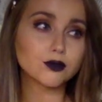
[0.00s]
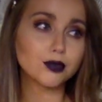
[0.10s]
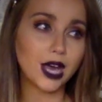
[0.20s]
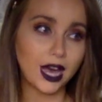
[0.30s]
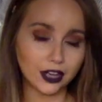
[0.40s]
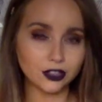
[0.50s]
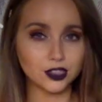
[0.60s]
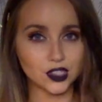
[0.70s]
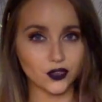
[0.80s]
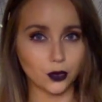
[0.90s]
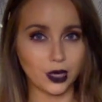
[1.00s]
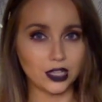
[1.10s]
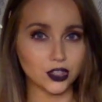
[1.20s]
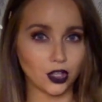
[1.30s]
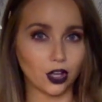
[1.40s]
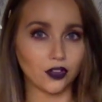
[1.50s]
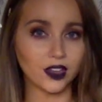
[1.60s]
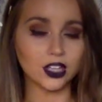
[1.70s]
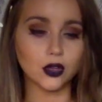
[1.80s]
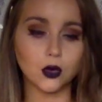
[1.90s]
patterns for way too long. They
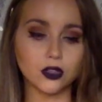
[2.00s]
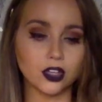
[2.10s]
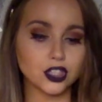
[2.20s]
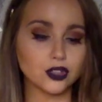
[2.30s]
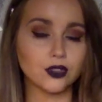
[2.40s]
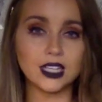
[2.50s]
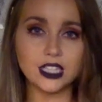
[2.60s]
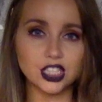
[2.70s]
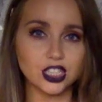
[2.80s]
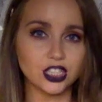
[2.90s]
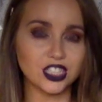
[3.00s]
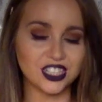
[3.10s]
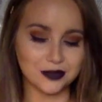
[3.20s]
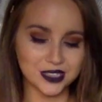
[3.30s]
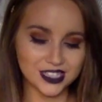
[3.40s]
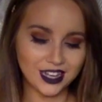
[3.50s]
can hold on to relationships,